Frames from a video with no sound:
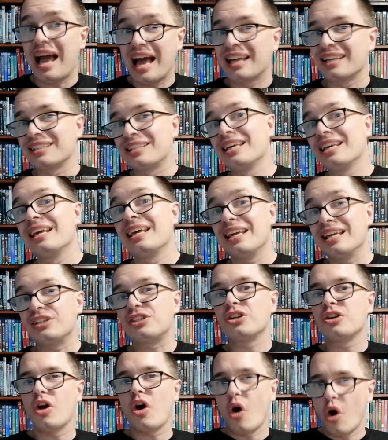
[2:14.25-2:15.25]
and
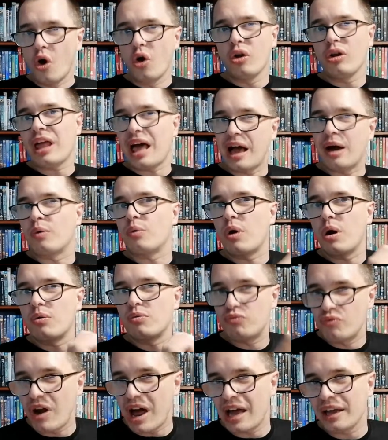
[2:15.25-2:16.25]
is an all-out
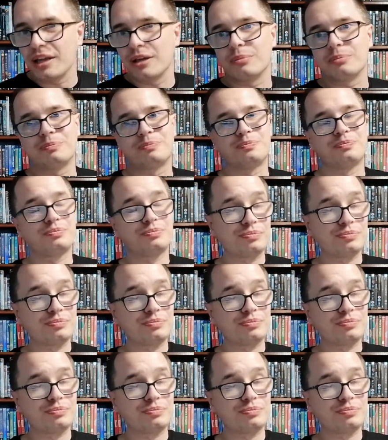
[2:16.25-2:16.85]
riot.